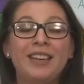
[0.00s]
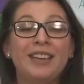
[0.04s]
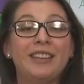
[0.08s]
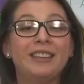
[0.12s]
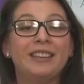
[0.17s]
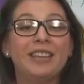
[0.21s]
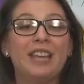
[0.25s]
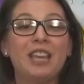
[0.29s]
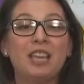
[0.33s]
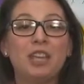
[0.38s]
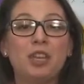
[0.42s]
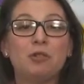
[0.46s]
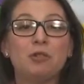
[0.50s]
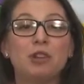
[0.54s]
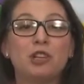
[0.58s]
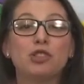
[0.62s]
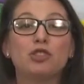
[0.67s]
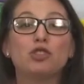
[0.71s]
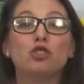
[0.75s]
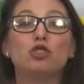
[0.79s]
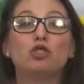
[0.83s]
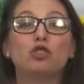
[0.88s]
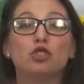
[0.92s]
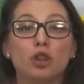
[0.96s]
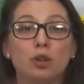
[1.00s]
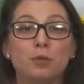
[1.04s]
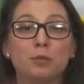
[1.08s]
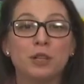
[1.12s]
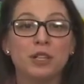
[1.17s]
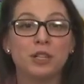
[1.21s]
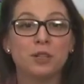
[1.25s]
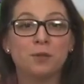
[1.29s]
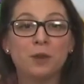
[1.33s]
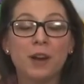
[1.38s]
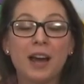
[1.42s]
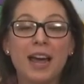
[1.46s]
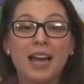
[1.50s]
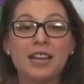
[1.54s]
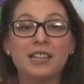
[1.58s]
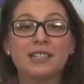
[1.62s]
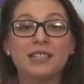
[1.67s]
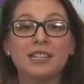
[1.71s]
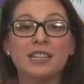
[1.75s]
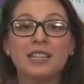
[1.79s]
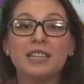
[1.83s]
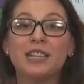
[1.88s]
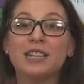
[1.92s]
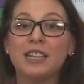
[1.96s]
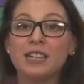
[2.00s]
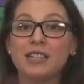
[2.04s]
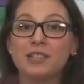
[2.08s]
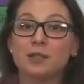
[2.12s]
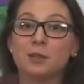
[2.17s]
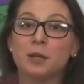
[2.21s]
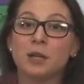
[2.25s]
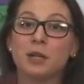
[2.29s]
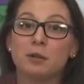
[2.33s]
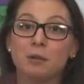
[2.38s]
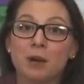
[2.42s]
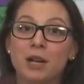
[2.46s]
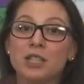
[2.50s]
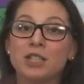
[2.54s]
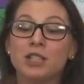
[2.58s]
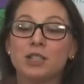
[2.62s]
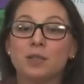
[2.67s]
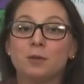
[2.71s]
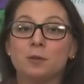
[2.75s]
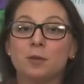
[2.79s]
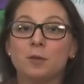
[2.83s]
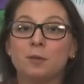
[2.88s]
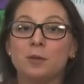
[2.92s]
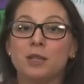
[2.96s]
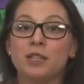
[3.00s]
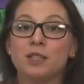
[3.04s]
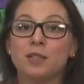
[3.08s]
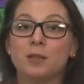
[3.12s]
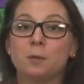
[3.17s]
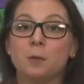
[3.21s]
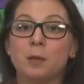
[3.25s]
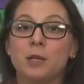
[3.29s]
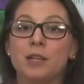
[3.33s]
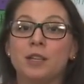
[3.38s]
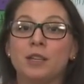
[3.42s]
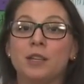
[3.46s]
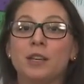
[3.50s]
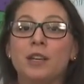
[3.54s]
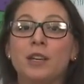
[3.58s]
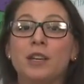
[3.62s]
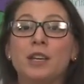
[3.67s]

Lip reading: Thank you all so much for asking and answering questions with me this week.